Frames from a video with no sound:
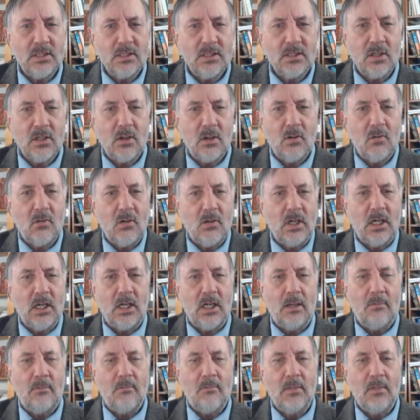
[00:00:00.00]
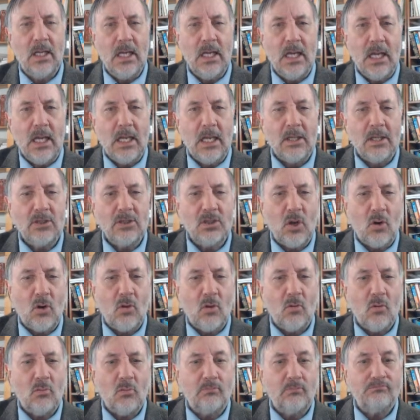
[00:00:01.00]
And so
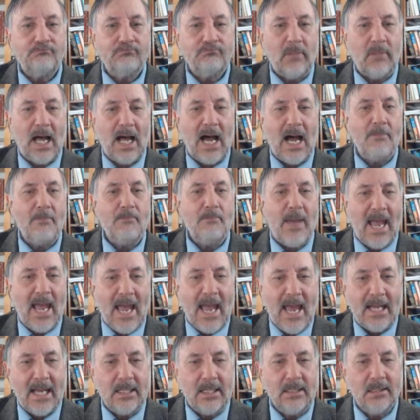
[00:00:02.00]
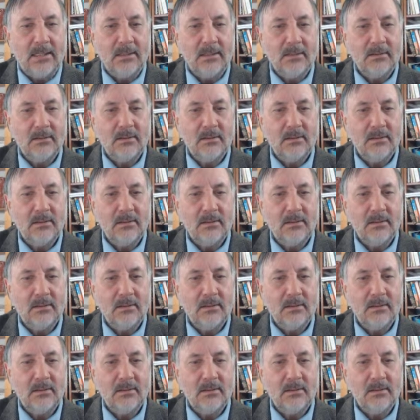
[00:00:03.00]
I'm bad,